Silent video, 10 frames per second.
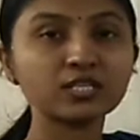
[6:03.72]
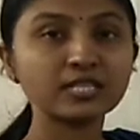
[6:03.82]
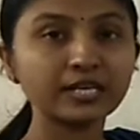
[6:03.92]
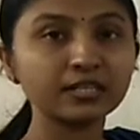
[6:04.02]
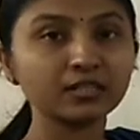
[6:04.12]

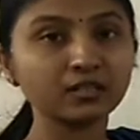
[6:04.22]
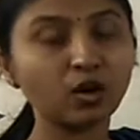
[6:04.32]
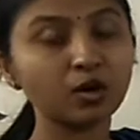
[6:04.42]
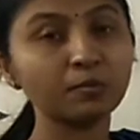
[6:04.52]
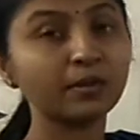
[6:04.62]
Center
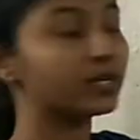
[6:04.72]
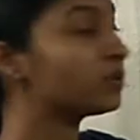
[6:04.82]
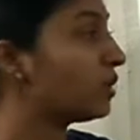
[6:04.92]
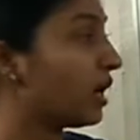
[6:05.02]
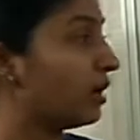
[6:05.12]
or
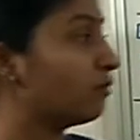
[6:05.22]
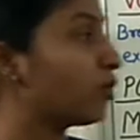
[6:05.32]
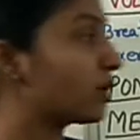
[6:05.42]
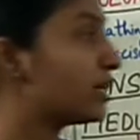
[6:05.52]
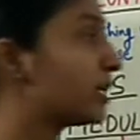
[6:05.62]
medulla,
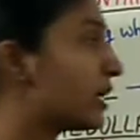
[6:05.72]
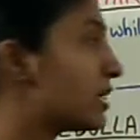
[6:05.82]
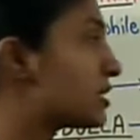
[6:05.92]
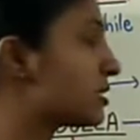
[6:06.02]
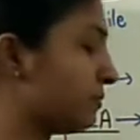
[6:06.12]
what it
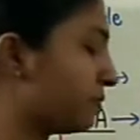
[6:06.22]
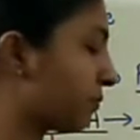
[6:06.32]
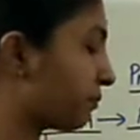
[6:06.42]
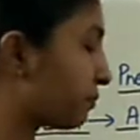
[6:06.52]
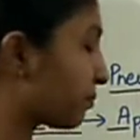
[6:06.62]
does,
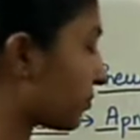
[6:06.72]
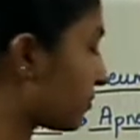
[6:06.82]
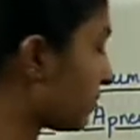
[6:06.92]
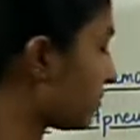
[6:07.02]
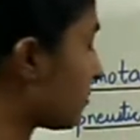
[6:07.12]

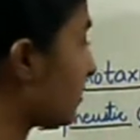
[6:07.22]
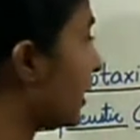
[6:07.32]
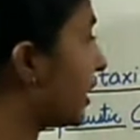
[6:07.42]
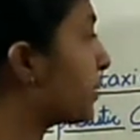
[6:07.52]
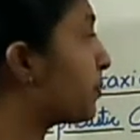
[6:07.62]

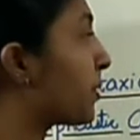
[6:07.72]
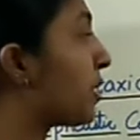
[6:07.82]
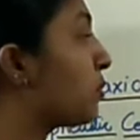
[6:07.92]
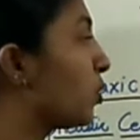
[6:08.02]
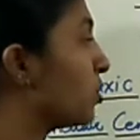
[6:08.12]
it
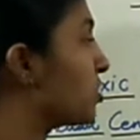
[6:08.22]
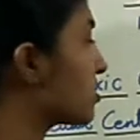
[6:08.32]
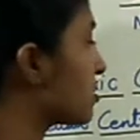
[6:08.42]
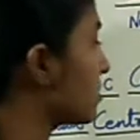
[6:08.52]
promotes